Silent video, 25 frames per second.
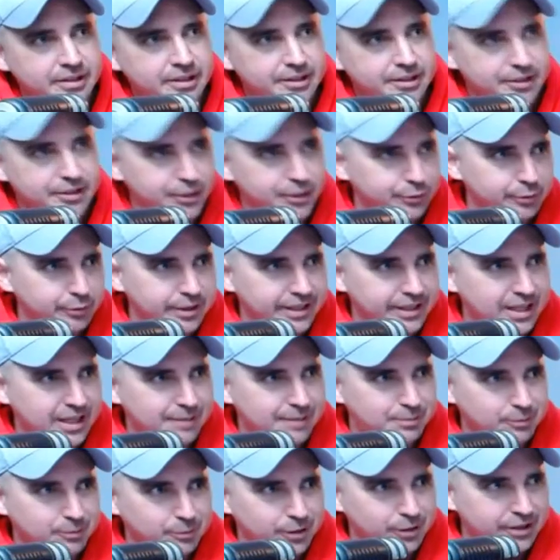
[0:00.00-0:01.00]
And I ring
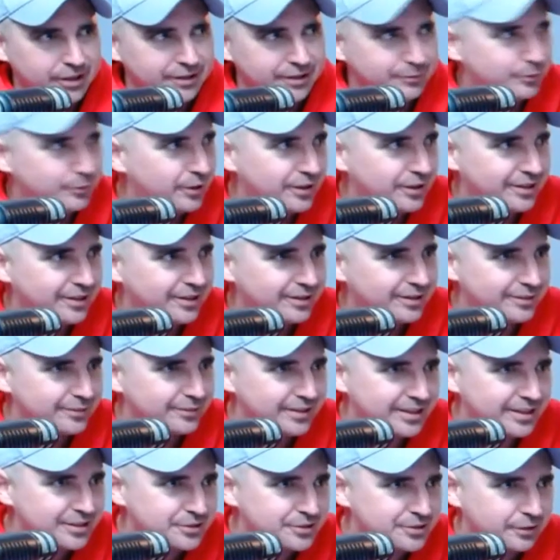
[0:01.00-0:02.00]
up, I'm like,
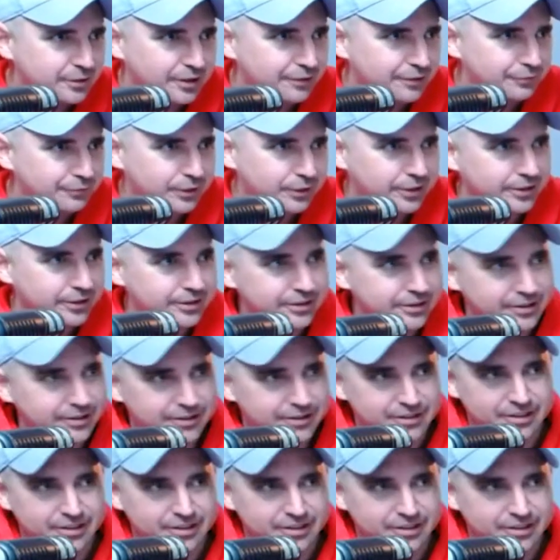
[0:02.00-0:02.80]
what? How's it? I fucking heard